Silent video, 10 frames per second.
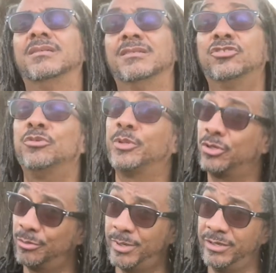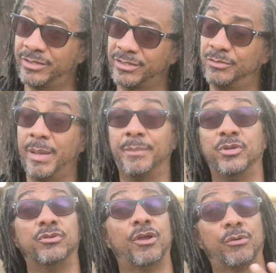Assuming you're American, maybe
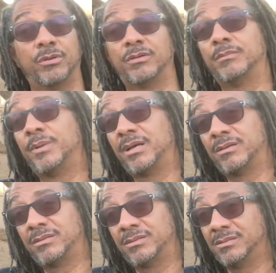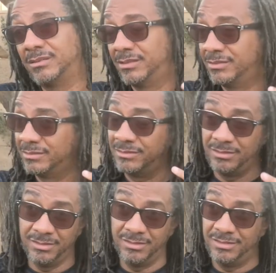you know it about it in
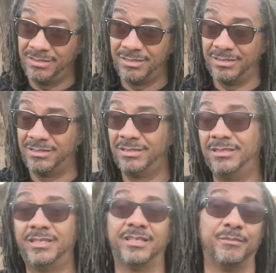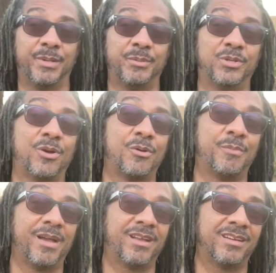India, maybe you know
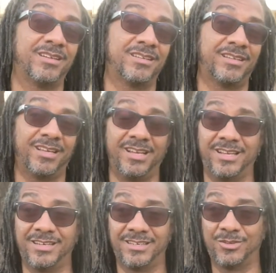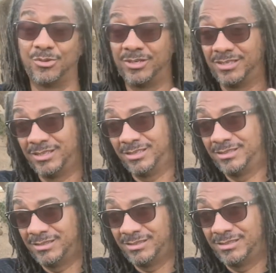about it in Canada or
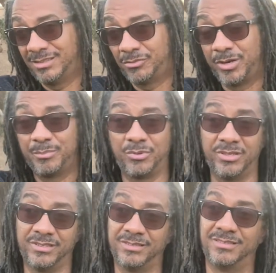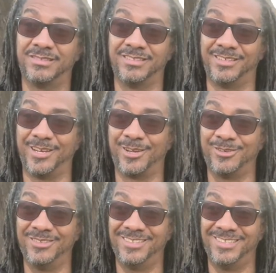in Great Britain, you know.
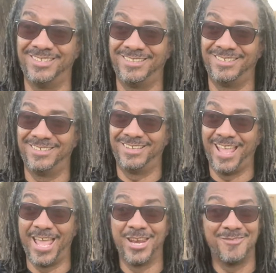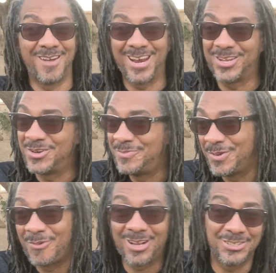Anybody could be
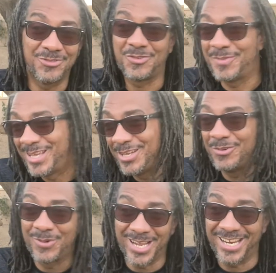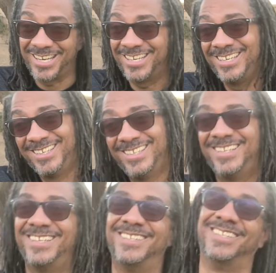watching from anywhere,
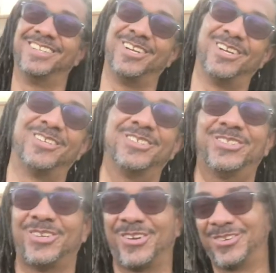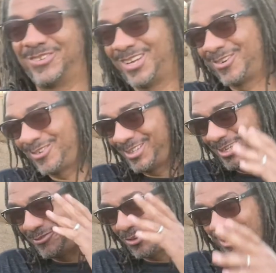you know, so I don't want to
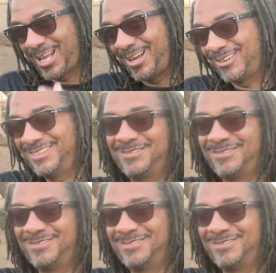leave you all out.